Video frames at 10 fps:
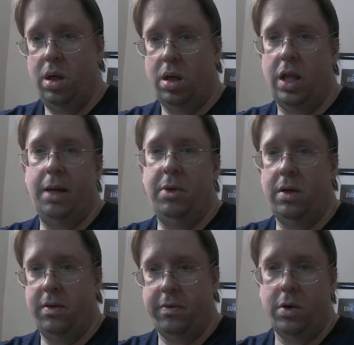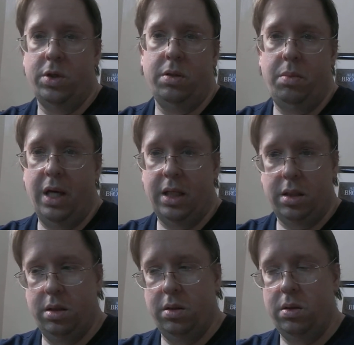claiming of the virgin bit.
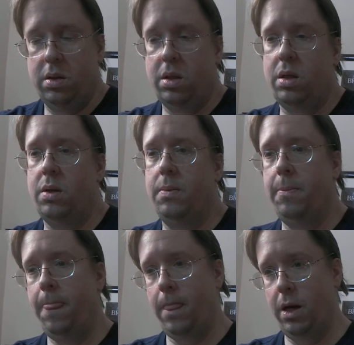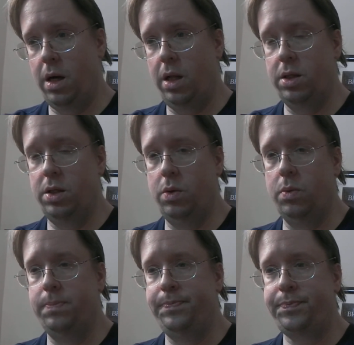A college student